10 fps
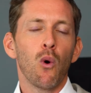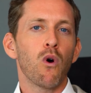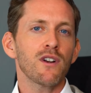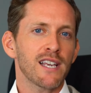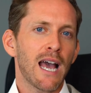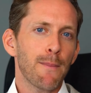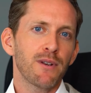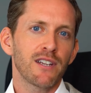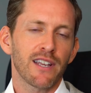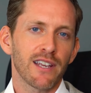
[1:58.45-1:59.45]
what is
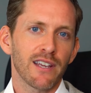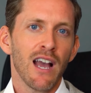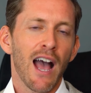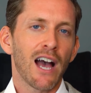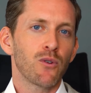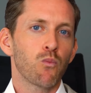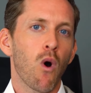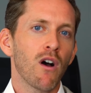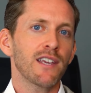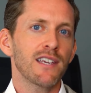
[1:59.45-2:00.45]
happening here and
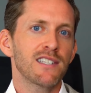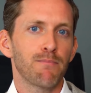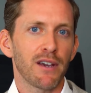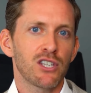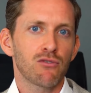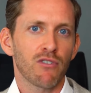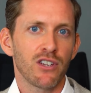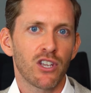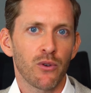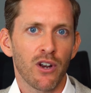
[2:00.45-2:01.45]
why is the base
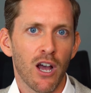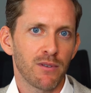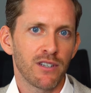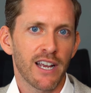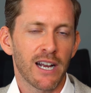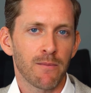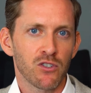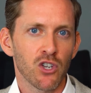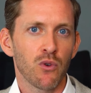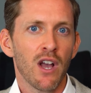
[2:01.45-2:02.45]
rate going up and down?
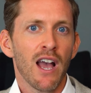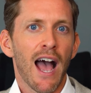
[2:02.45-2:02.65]
So